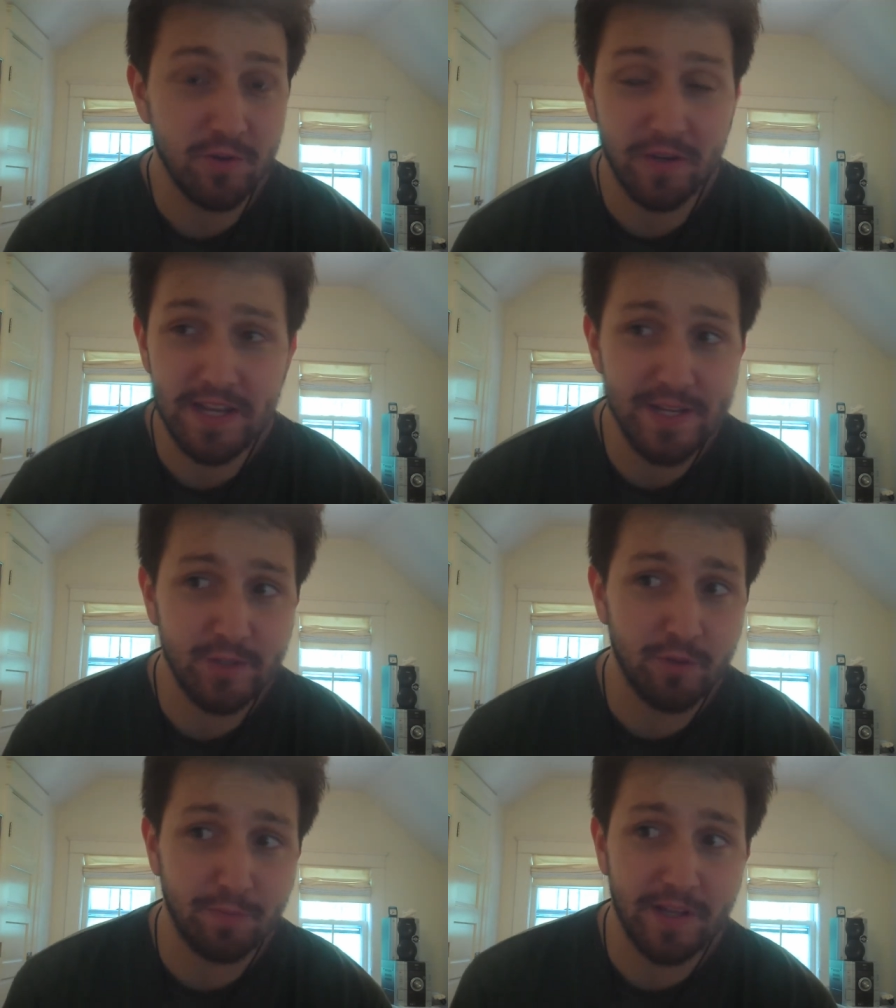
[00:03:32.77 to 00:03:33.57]
You could
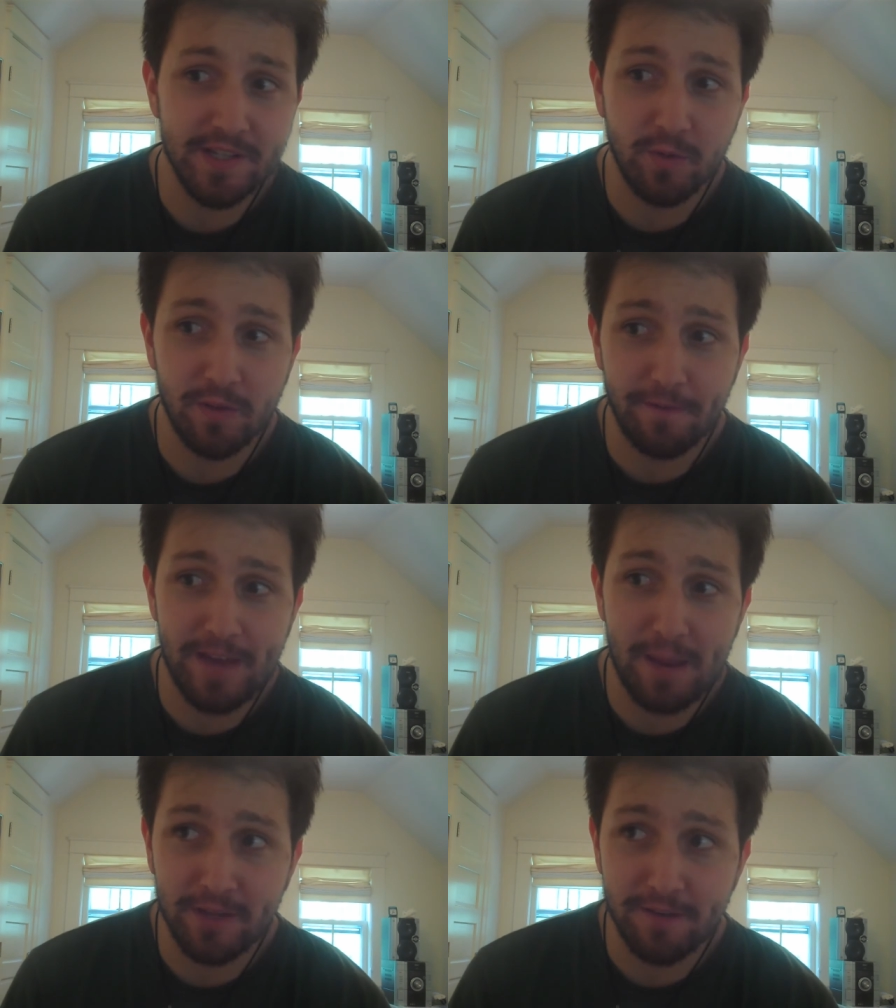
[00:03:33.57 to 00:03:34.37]
easily replace it with a
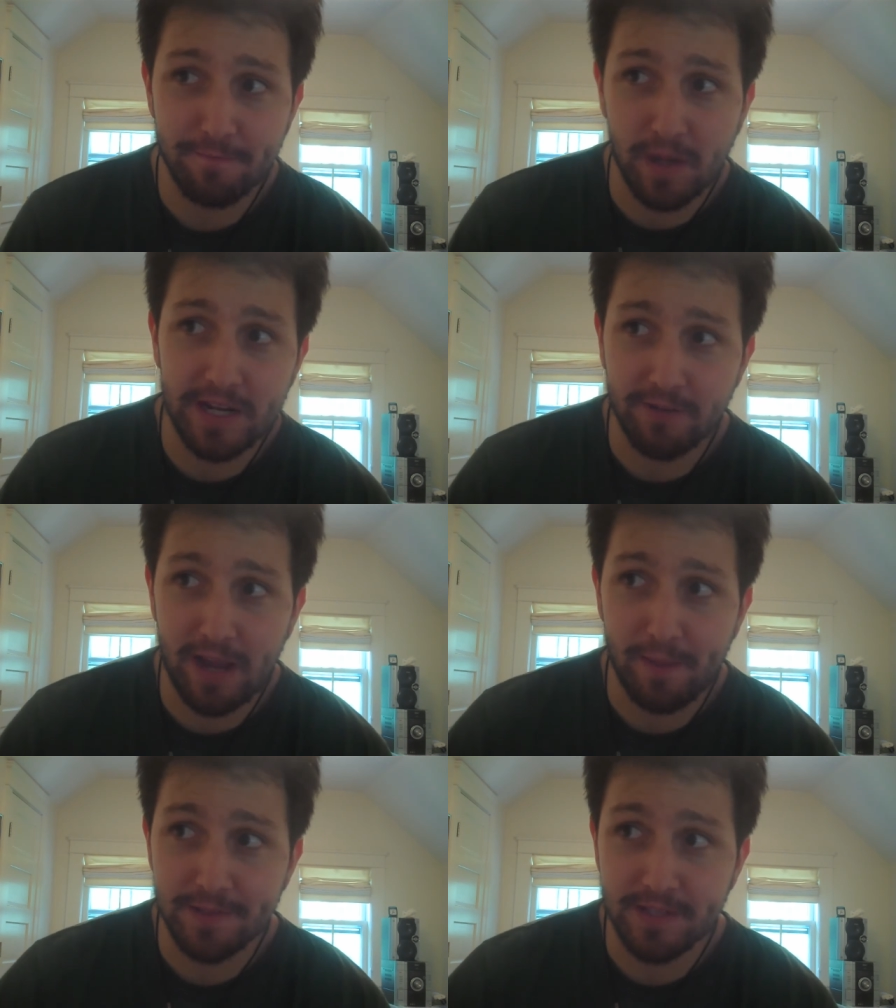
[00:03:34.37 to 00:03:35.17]
family of bunny
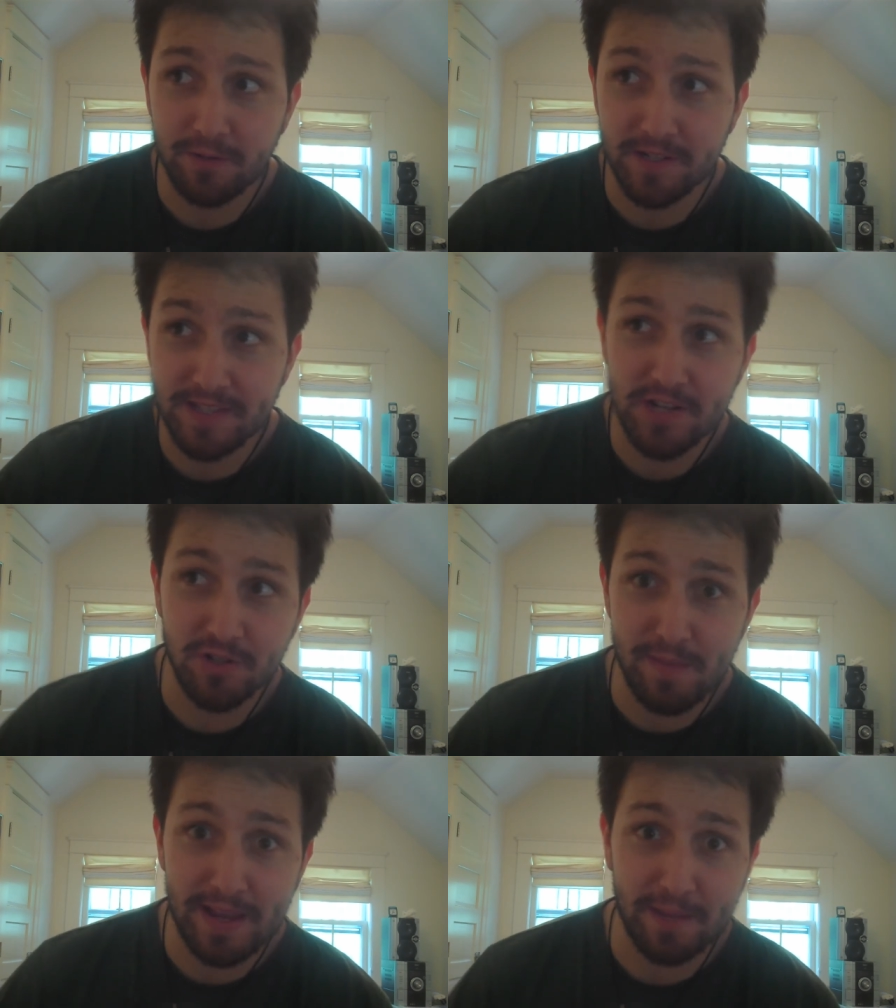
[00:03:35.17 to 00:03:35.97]
rabbits and it would
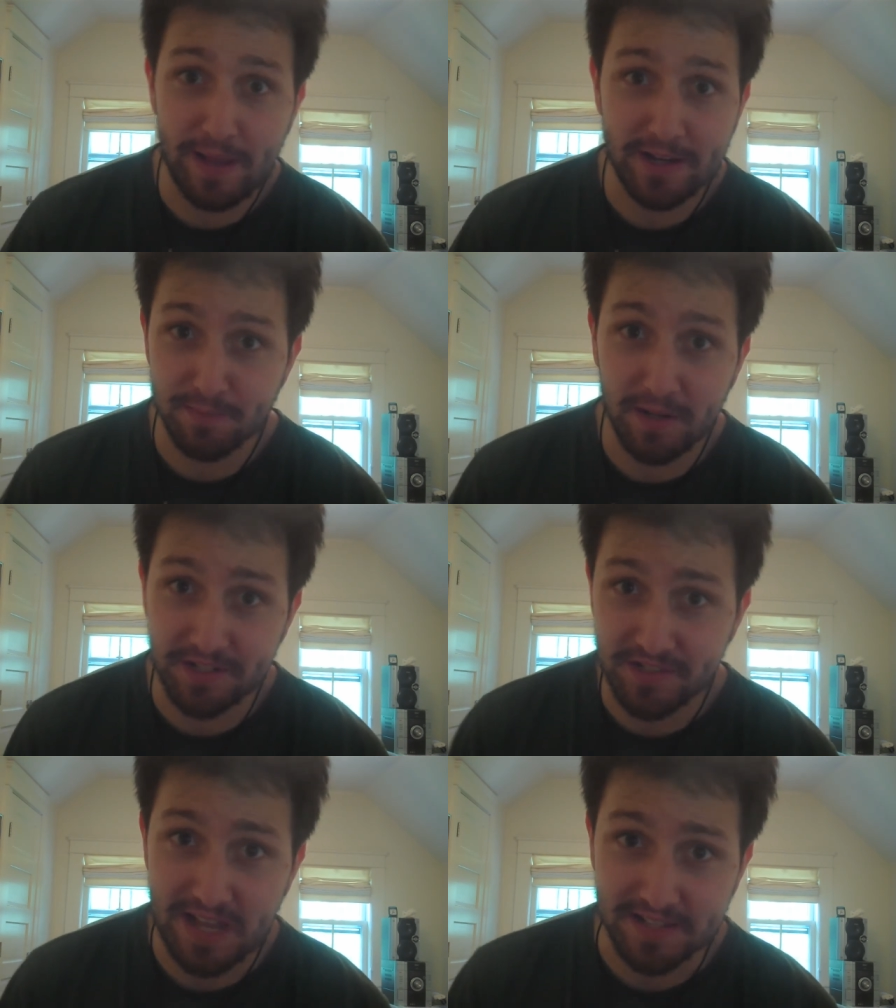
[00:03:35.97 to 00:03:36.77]
essentially make about as
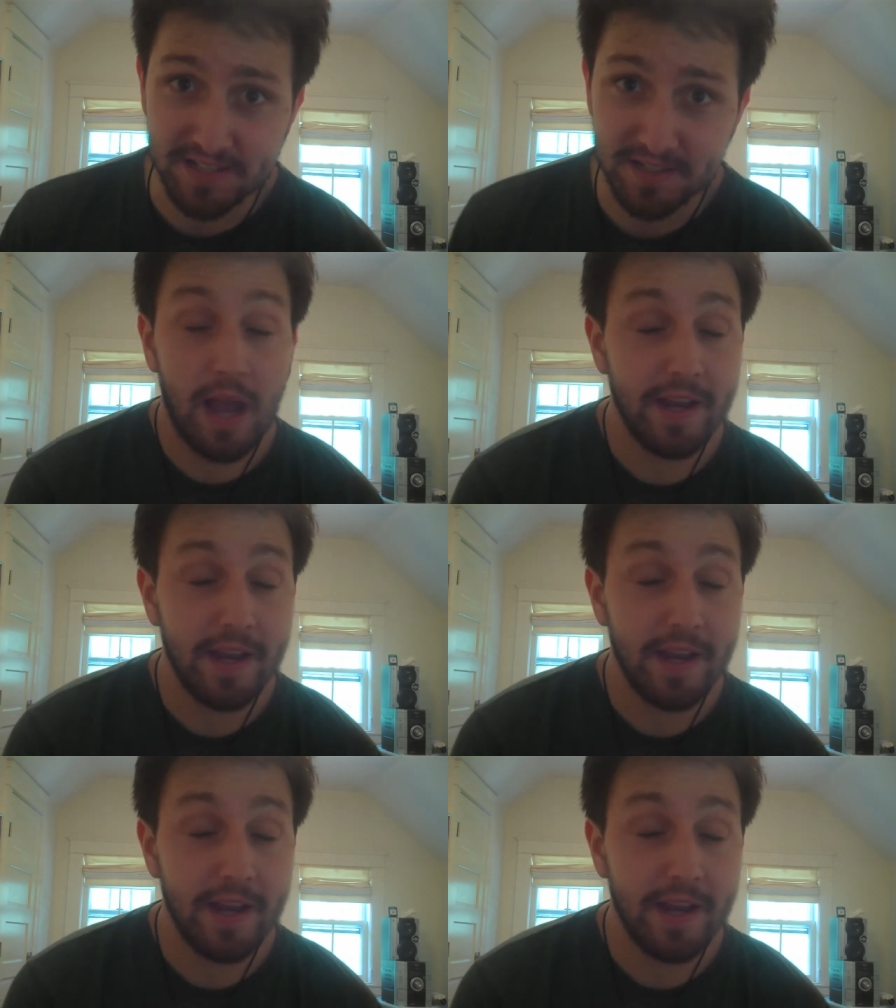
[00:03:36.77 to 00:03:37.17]
much sense.